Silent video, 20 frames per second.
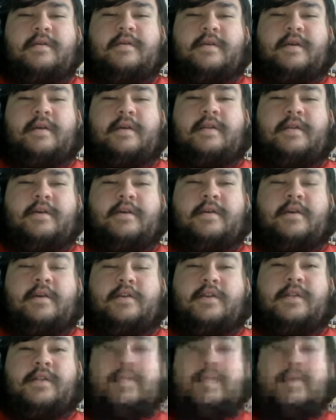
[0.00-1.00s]
And
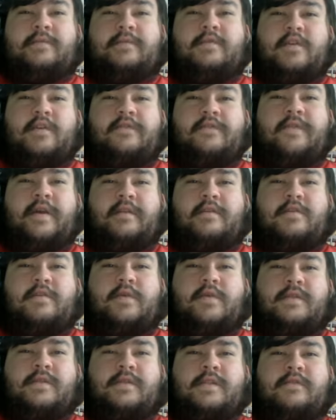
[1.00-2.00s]
also, these games could affect who
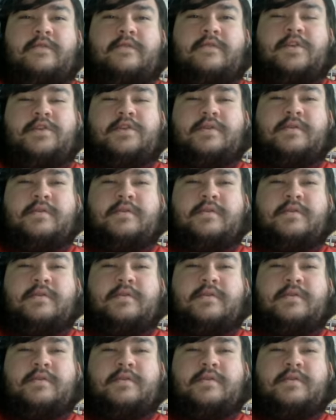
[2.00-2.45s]
wins the division.